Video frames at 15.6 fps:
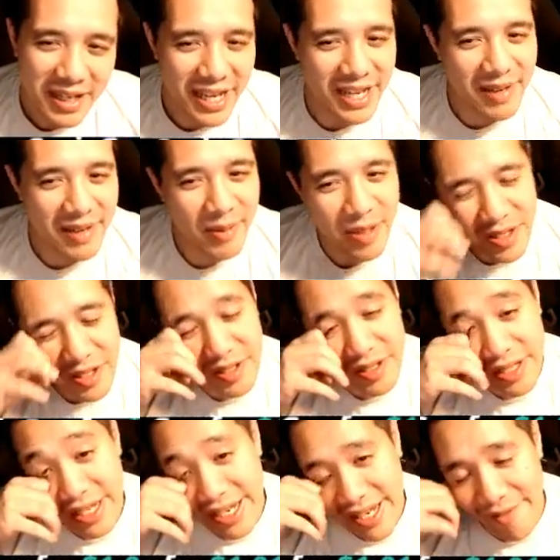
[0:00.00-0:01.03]
Because
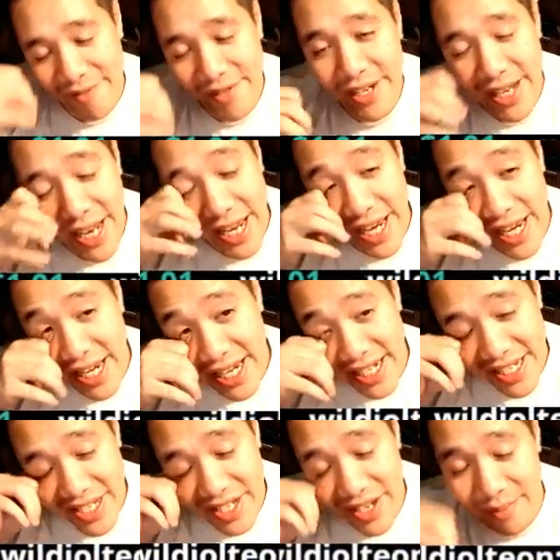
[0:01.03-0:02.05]
I mean,
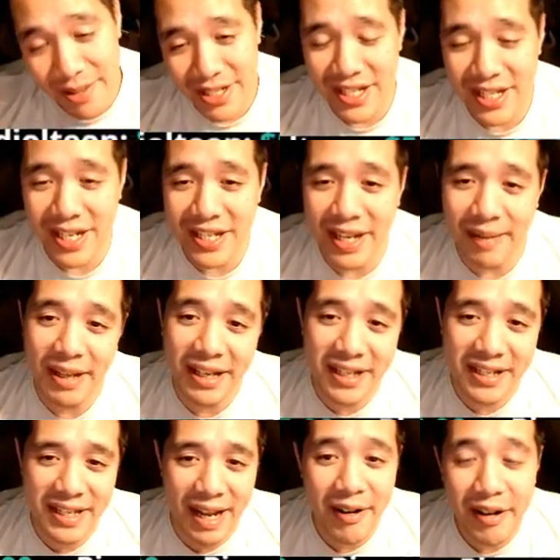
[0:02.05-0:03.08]
80 summons is
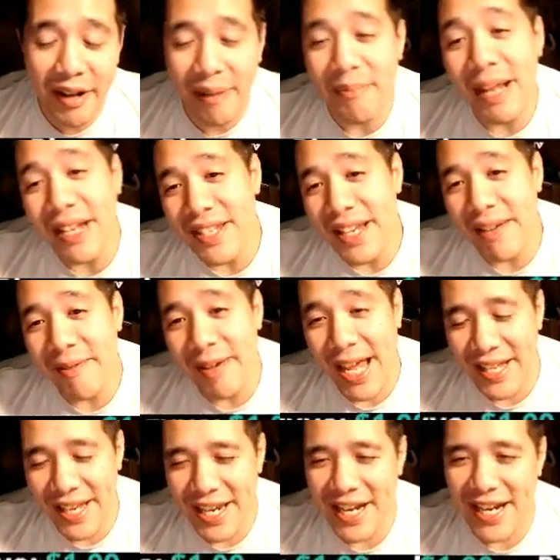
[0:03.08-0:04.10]
I'm not saying we had
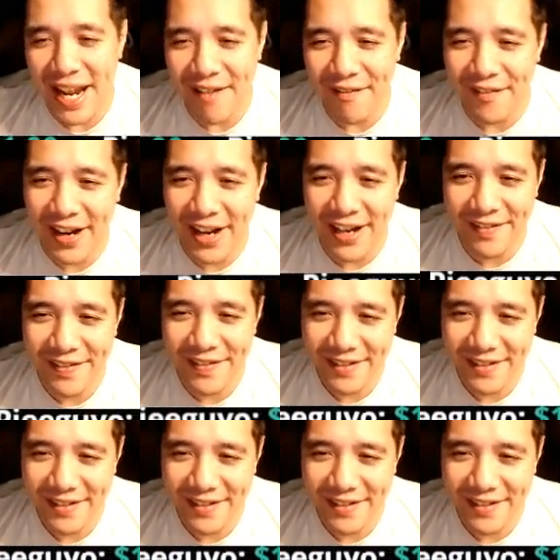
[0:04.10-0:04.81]
to get a nat 5,